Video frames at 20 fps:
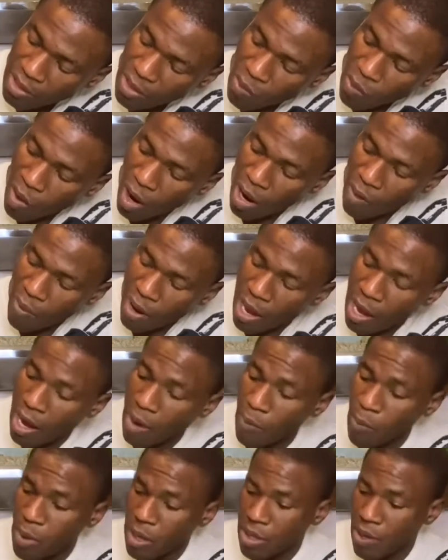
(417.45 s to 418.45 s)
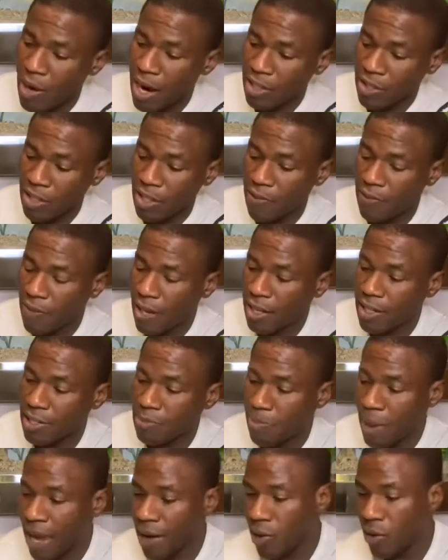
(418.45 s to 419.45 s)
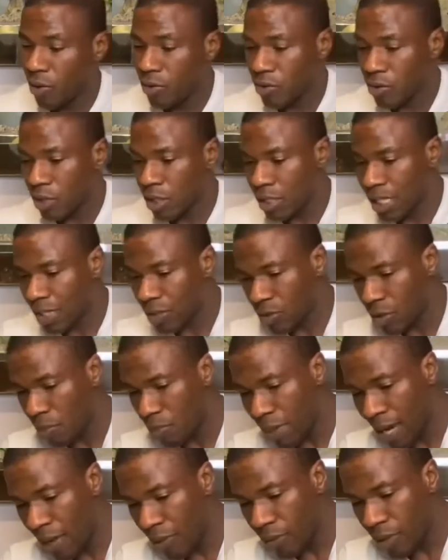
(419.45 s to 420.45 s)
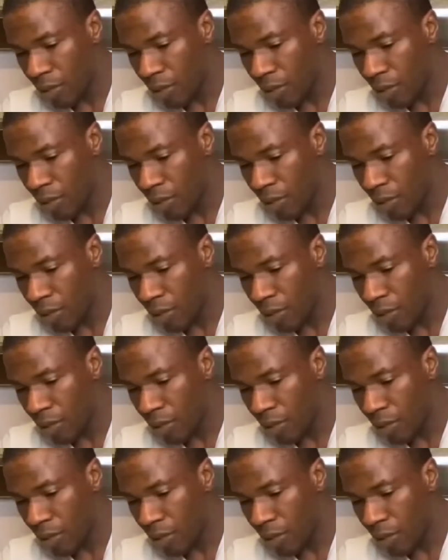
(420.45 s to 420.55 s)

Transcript: the right way up when you actually fit this back onto the desktop mount.